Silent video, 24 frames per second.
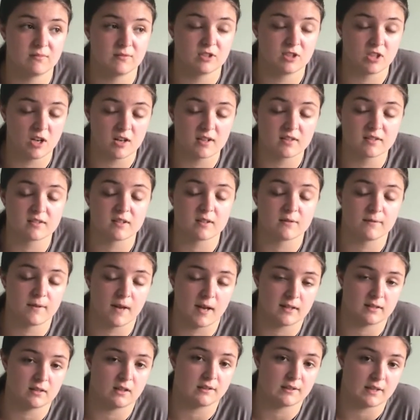does
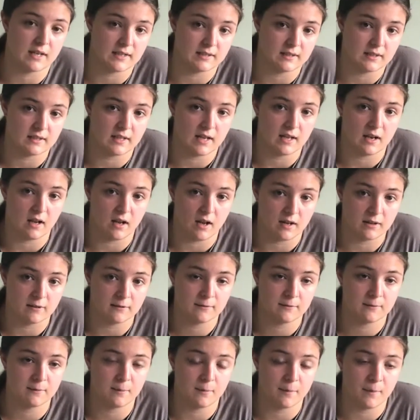affect our day-to-day
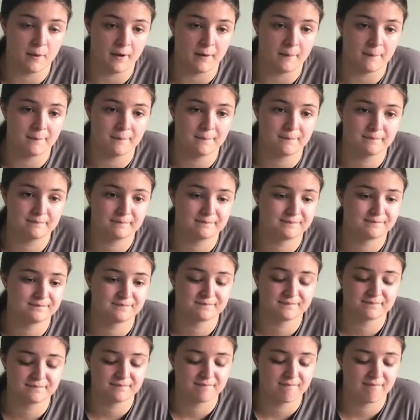life, but
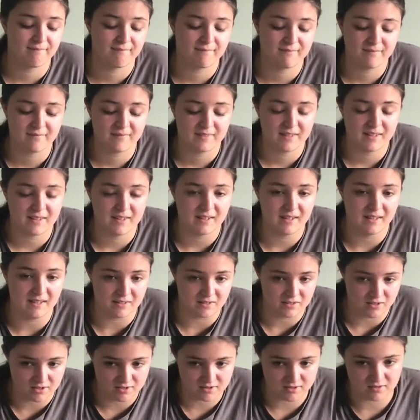
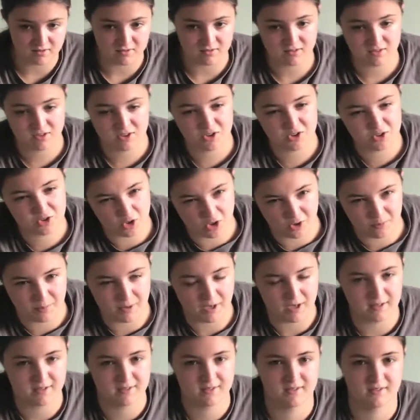it doesn't stop
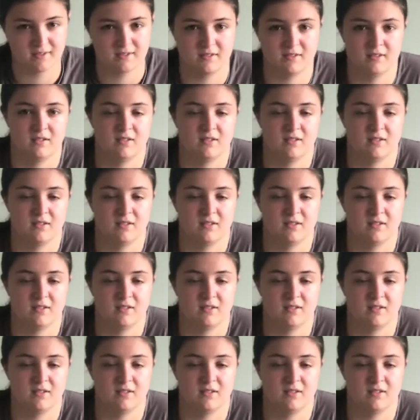us.